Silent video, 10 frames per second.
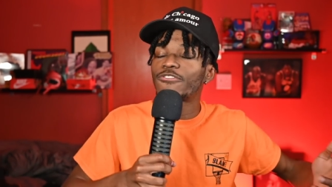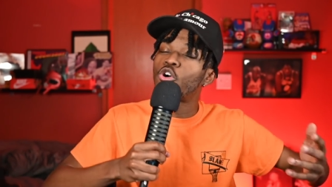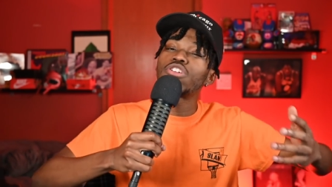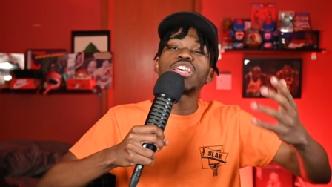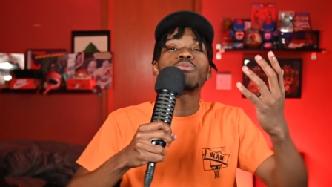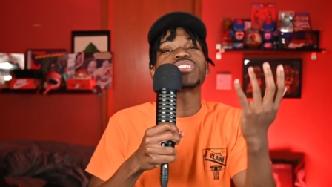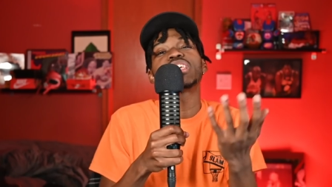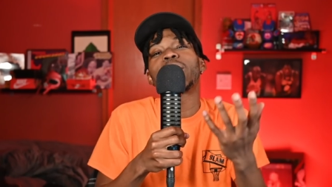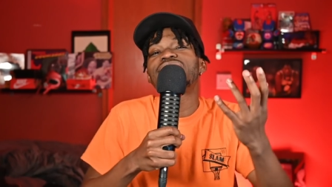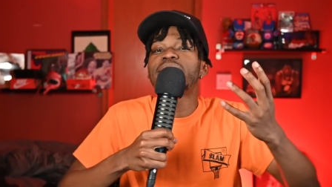Of course, I want to
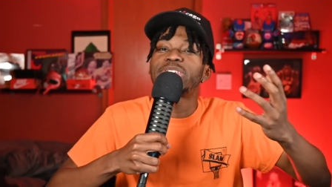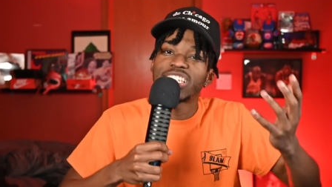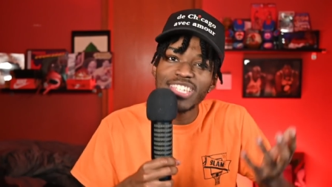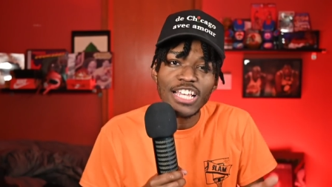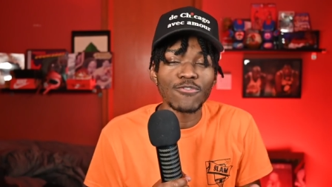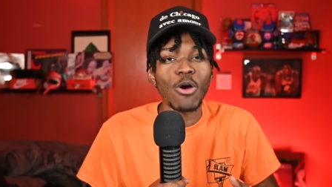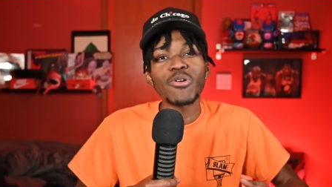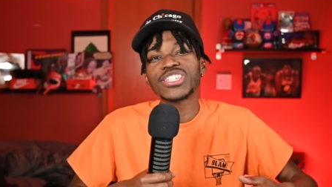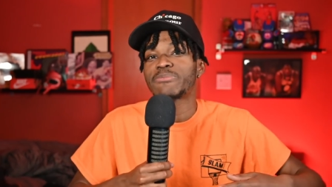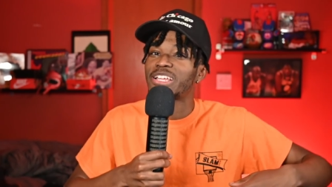see my team be successful. I
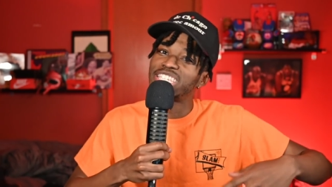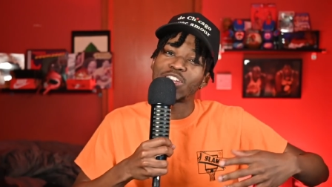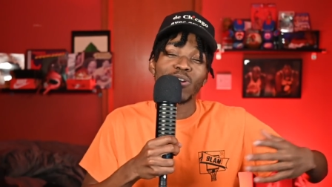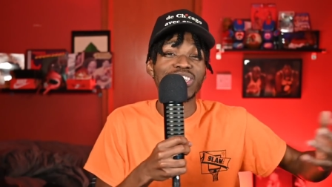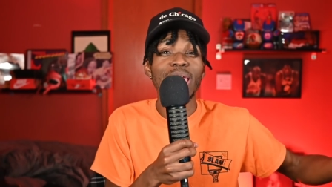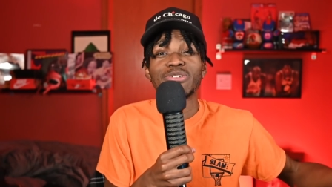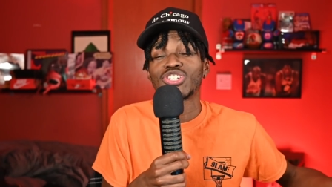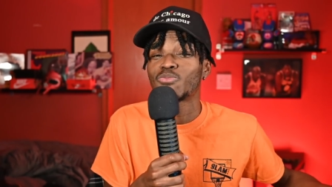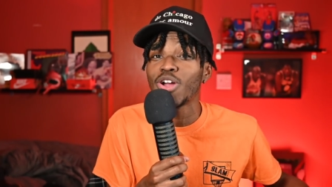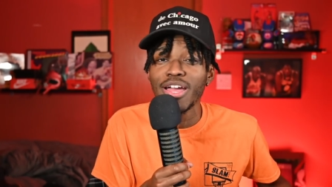want to see my team go on a
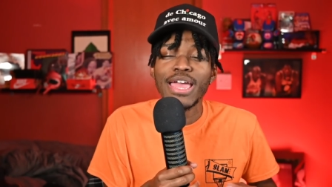championship run,